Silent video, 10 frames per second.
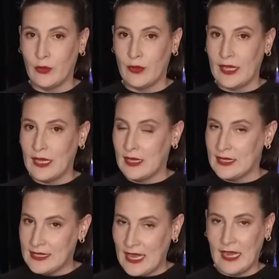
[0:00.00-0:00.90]
the
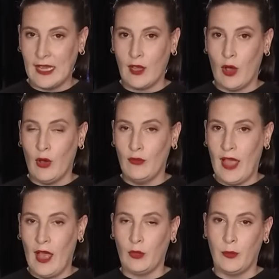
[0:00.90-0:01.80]
sacking of
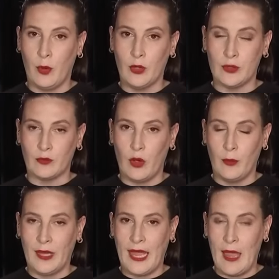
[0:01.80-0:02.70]
health boss
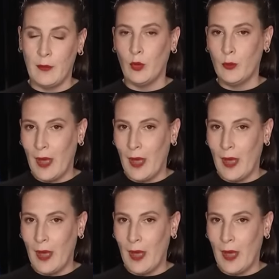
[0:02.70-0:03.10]
Rob Campbell,